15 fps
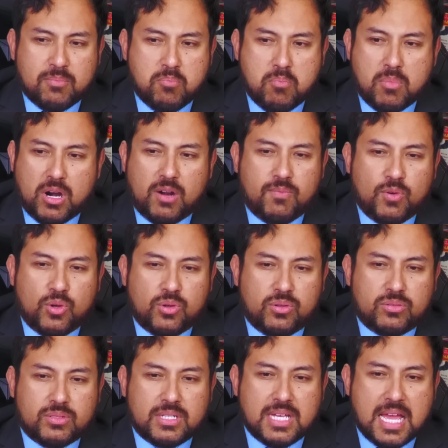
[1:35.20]

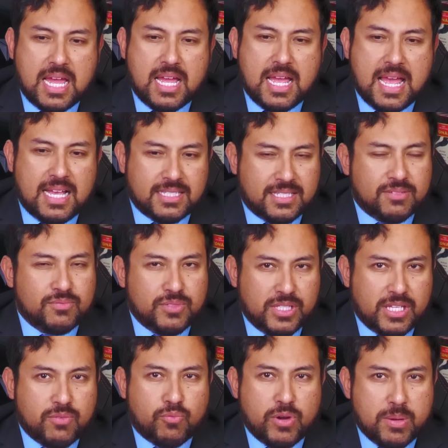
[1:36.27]
Marvel hasn't
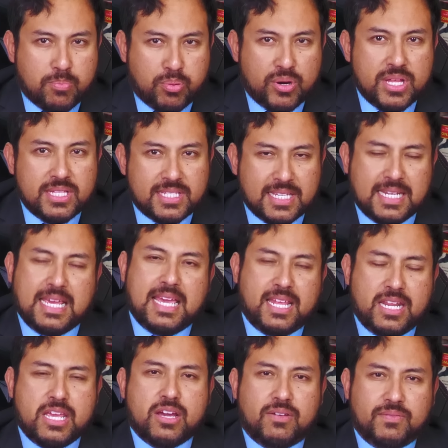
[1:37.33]
really reprinted
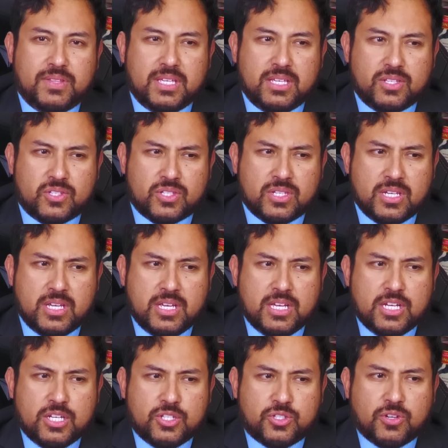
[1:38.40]
any of these.
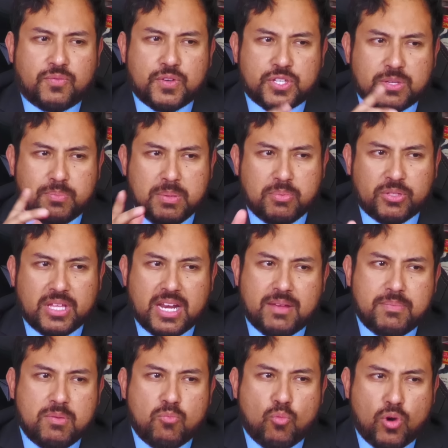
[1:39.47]
So for some people that
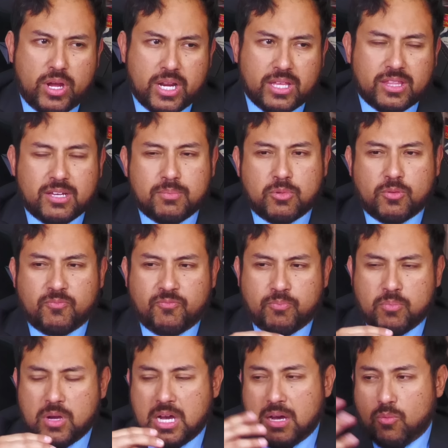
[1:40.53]
have been wanting them or
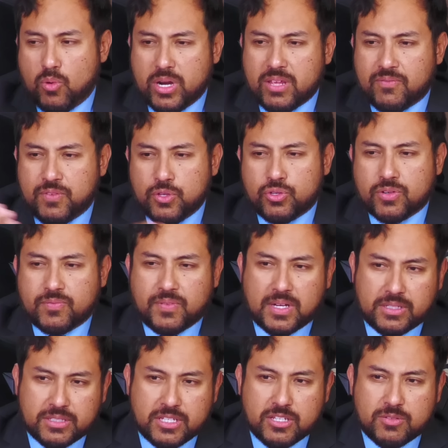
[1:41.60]
uh, wanting future
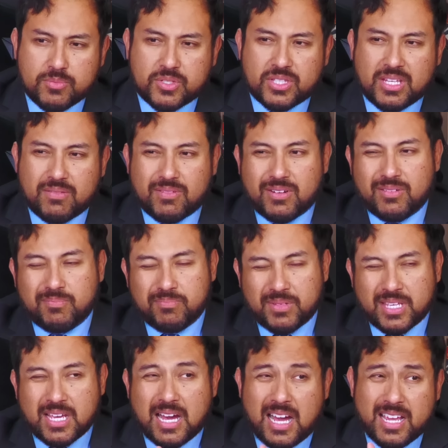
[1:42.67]
volumes, they were
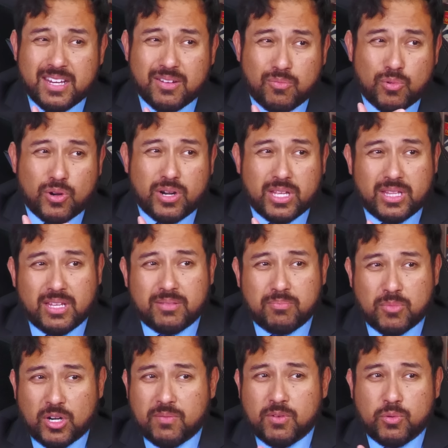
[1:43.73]
kind of worried that
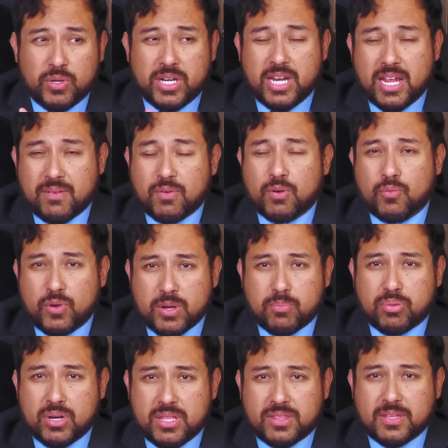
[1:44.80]
Marvel would never
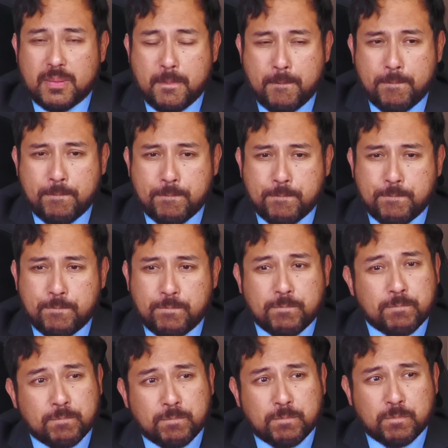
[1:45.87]
reprint them.
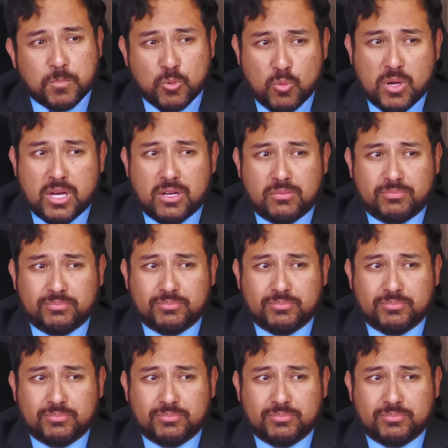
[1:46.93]
Well,